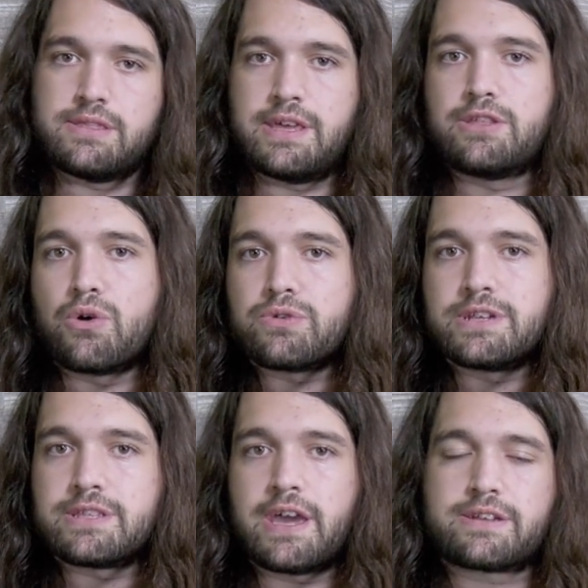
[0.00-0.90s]
they don't
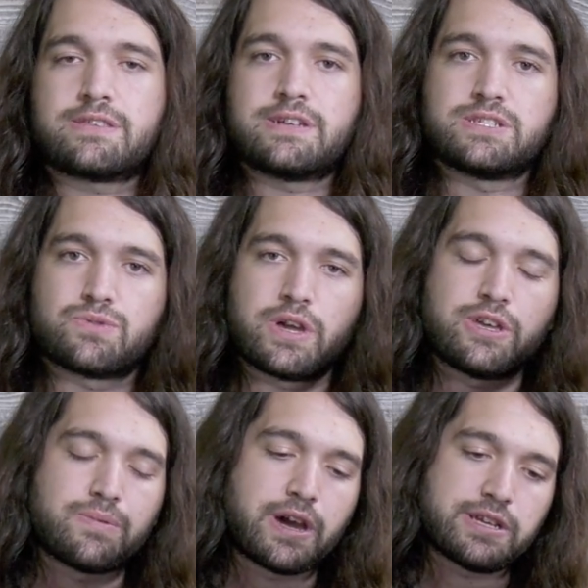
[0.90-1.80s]
detect things the way
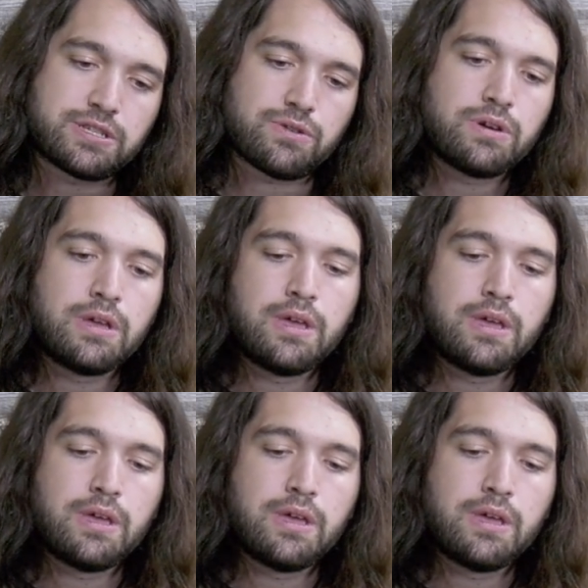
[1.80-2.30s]
human eyes do.